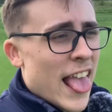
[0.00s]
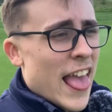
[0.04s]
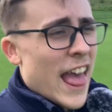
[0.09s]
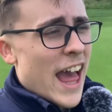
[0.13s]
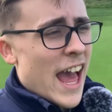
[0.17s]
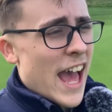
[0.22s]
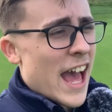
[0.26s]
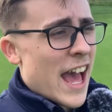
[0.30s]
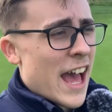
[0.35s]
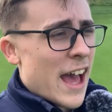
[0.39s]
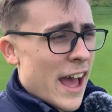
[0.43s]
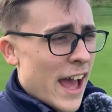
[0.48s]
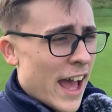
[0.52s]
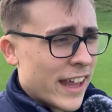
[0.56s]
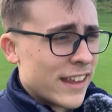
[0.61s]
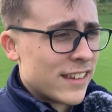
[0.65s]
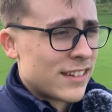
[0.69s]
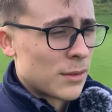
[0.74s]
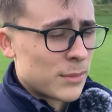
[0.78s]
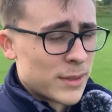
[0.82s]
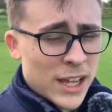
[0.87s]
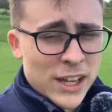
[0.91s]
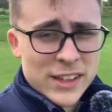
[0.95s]
Uh, and
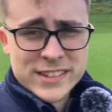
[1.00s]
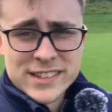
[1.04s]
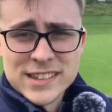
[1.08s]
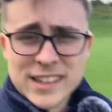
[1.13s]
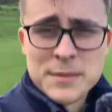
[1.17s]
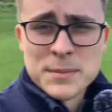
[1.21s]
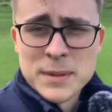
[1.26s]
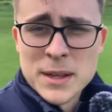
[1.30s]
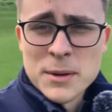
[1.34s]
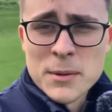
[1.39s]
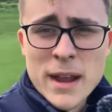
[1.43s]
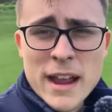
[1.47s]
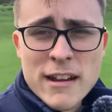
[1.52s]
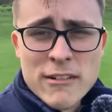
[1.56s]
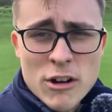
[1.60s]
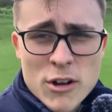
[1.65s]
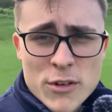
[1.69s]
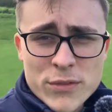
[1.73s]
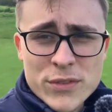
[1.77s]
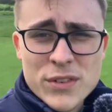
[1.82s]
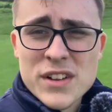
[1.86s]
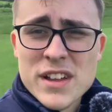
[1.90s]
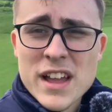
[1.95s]
something else to be aware
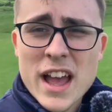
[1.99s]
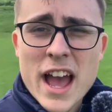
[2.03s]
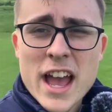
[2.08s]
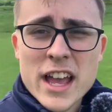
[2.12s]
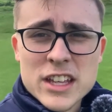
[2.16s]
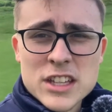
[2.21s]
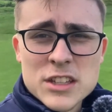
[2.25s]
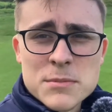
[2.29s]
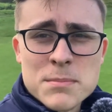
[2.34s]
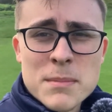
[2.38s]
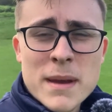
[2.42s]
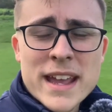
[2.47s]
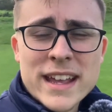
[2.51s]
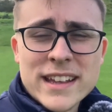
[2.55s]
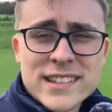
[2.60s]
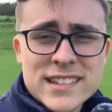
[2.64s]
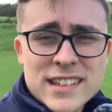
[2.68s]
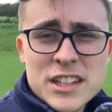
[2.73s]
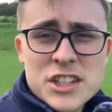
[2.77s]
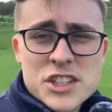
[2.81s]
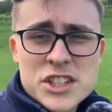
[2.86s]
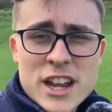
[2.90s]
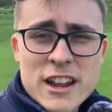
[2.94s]
of, you may
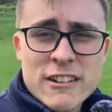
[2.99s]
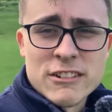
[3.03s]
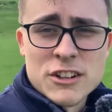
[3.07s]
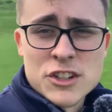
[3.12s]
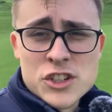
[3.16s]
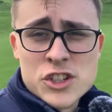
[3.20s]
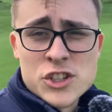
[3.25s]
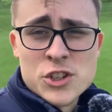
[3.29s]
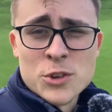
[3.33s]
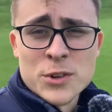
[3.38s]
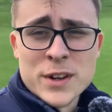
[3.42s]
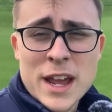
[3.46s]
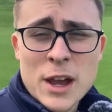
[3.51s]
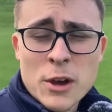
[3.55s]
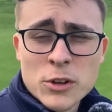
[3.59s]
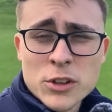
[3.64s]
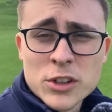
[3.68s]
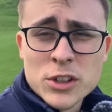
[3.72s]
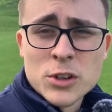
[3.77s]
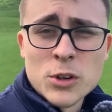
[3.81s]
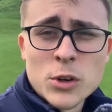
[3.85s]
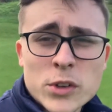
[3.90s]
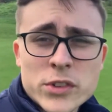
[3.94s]
see Sharon and Sean out on
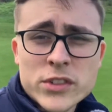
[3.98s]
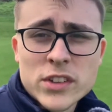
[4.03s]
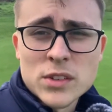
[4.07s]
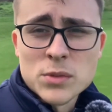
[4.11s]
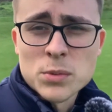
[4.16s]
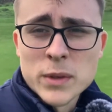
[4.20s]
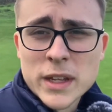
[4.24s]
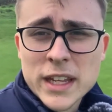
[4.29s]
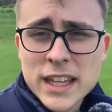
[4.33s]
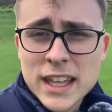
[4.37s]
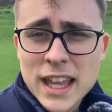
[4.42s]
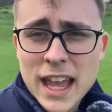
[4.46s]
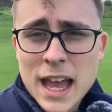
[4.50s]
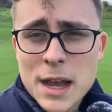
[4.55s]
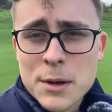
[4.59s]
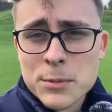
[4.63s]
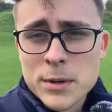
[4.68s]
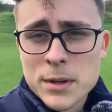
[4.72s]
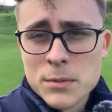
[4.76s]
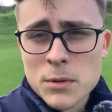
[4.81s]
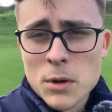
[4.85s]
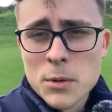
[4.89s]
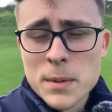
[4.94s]
the course this week, and
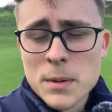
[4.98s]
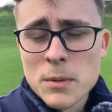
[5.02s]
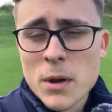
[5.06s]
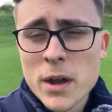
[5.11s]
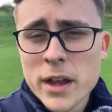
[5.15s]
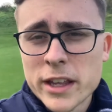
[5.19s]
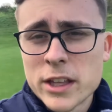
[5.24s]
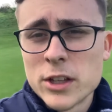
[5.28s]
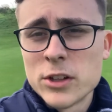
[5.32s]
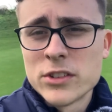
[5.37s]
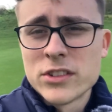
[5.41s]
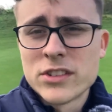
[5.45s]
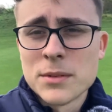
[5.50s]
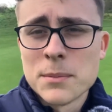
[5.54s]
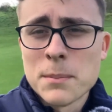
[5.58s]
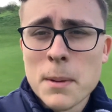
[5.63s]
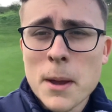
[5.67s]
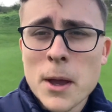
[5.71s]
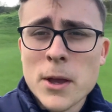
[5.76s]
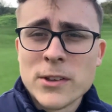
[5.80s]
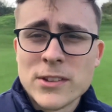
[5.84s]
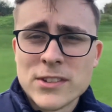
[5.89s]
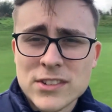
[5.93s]
we will be working on some
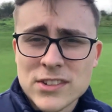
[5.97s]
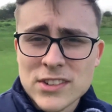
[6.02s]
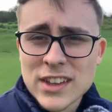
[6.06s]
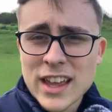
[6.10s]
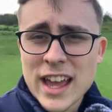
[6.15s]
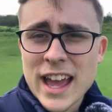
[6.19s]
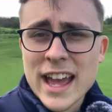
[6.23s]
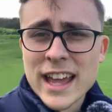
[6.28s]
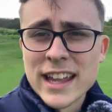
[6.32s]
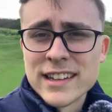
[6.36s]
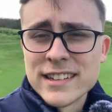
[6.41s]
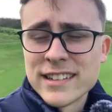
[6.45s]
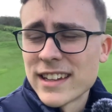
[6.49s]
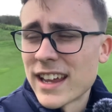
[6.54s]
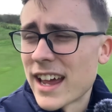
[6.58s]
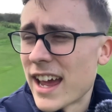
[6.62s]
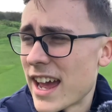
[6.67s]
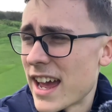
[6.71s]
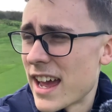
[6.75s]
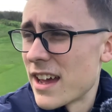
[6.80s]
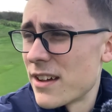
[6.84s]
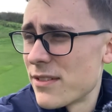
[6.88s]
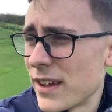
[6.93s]
posts and
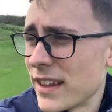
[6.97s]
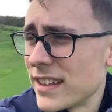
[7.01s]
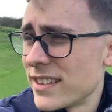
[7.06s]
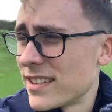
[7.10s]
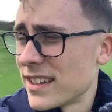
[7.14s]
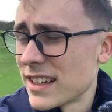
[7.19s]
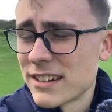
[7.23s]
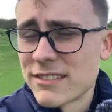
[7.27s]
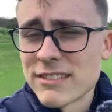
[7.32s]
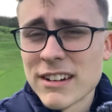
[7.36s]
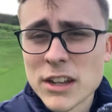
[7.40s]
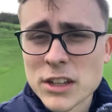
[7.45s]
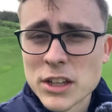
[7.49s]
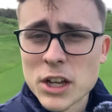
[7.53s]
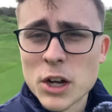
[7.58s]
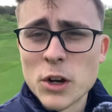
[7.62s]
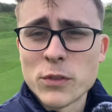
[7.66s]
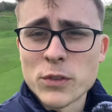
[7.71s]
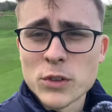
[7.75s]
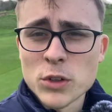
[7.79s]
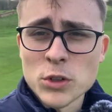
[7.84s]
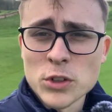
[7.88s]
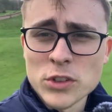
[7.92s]
fencing around the
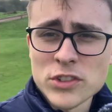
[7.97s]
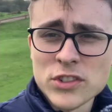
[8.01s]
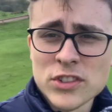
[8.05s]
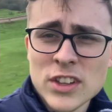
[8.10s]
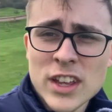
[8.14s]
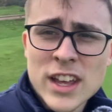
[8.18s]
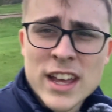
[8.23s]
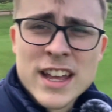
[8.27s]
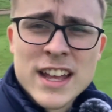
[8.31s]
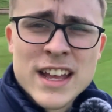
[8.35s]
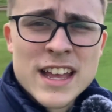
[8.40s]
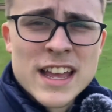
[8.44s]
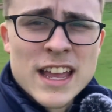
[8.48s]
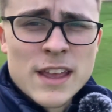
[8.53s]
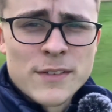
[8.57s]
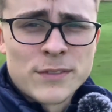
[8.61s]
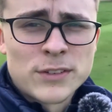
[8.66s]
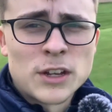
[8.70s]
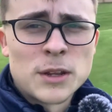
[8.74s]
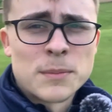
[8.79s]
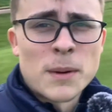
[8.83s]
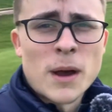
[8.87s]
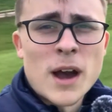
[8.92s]
golf course. If
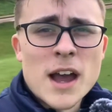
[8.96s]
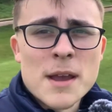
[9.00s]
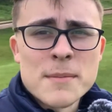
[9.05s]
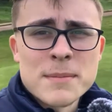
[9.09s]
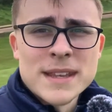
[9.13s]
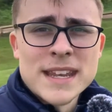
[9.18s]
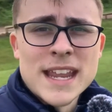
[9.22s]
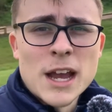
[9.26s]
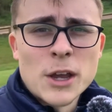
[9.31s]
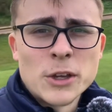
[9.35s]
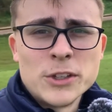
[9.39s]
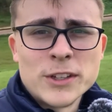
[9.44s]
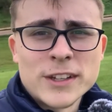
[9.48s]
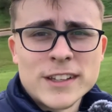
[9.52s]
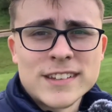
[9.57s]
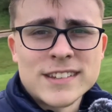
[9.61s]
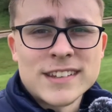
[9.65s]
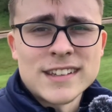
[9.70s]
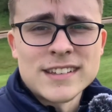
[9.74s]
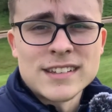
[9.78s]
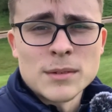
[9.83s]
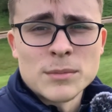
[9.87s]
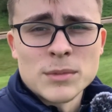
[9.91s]
you look behind me now, you can
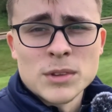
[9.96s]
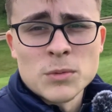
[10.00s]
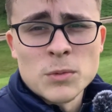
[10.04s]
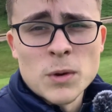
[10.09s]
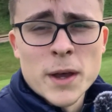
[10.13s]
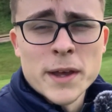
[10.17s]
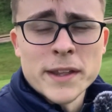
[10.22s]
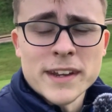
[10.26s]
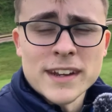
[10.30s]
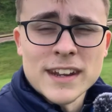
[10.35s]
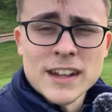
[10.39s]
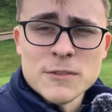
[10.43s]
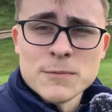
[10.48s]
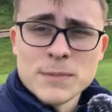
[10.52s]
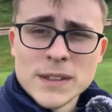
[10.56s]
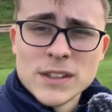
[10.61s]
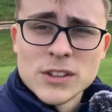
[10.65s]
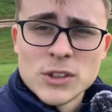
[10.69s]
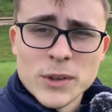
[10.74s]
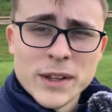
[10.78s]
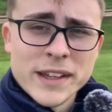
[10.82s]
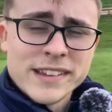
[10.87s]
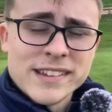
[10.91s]
see some of the work that they've been
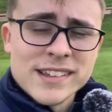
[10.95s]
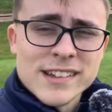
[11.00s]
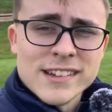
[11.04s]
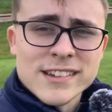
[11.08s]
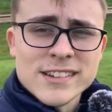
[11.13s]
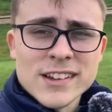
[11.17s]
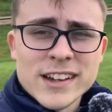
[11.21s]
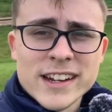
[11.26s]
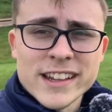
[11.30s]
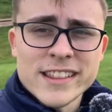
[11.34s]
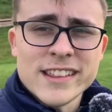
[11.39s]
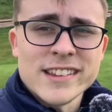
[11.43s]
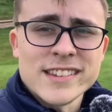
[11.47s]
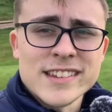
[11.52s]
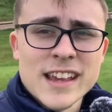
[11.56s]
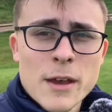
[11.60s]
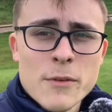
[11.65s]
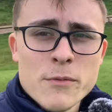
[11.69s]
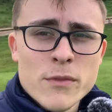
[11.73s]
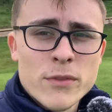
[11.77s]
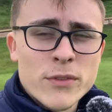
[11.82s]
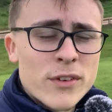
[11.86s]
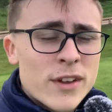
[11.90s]
doing to the side of the
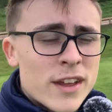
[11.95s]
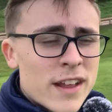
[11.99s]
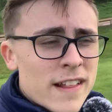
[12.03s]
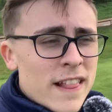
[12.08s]
10th.